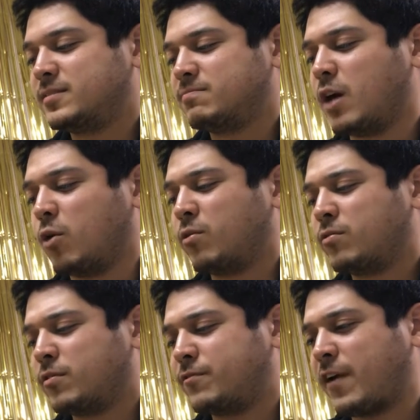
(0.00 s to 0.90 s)
No,
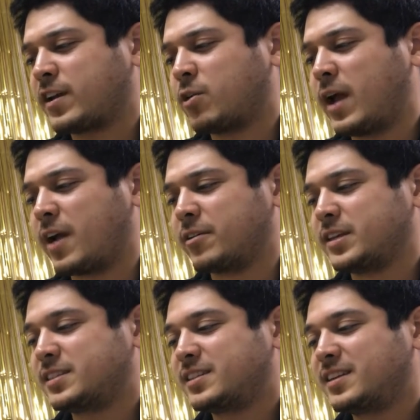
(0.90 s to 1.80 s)
Franco
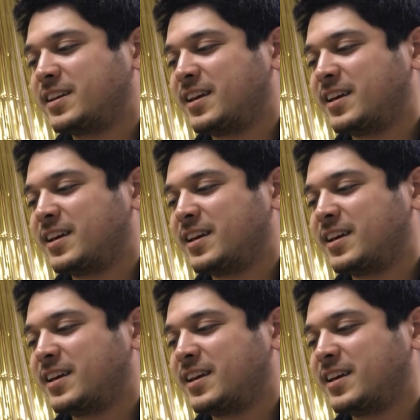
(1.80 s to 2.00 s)
Harris.